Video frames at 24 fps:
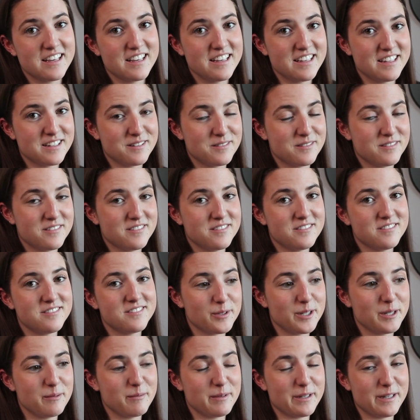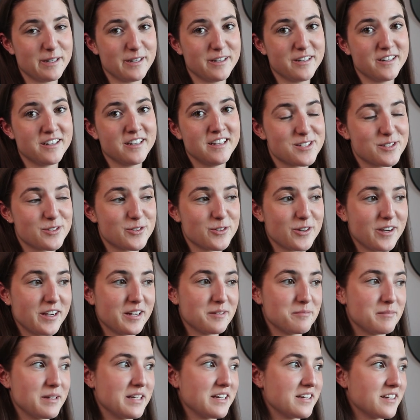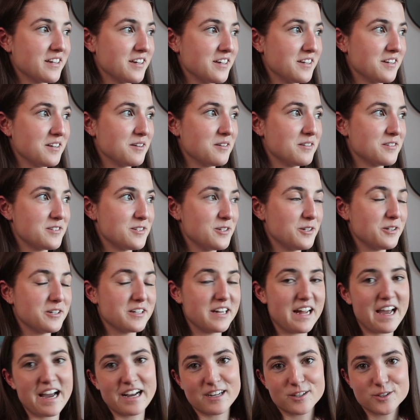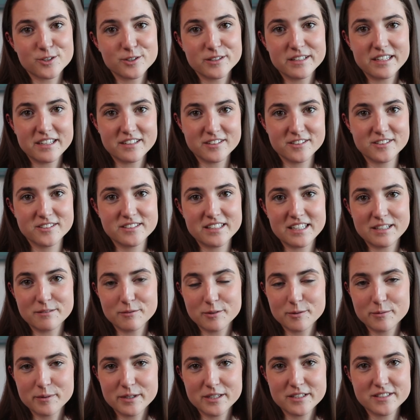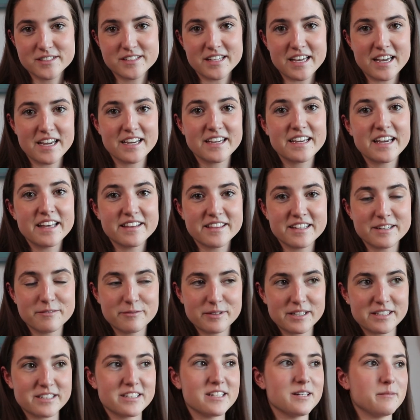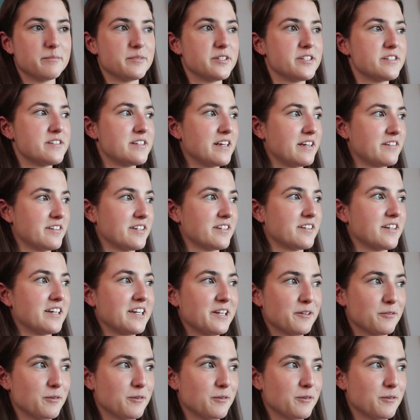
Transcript: in Premiere to try and make it so you could actually understand what we were saying, and then we ended up just sounding like